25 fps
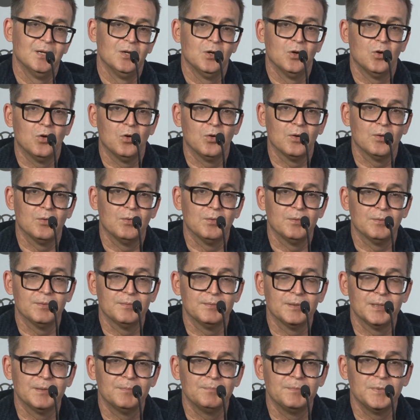or
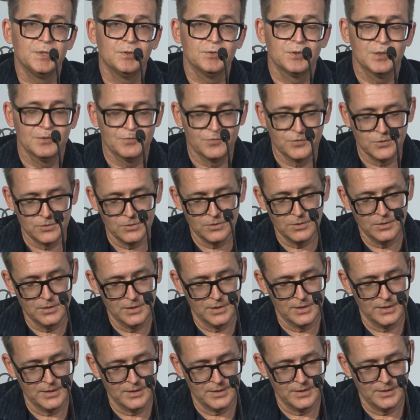the beautiful
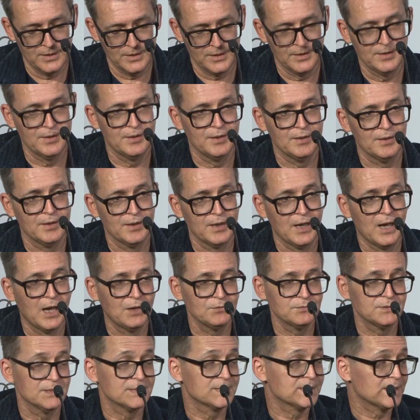
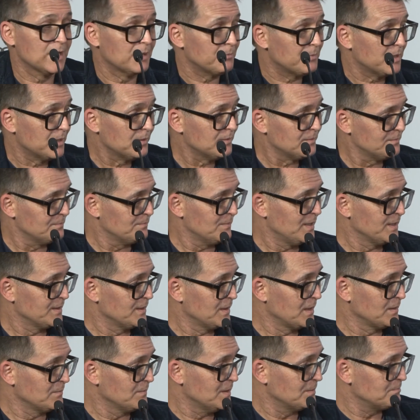Haunted Summer by
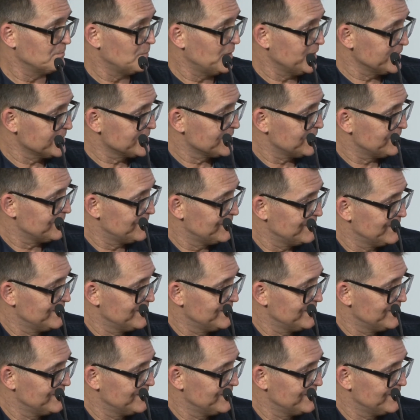Ivan Passa.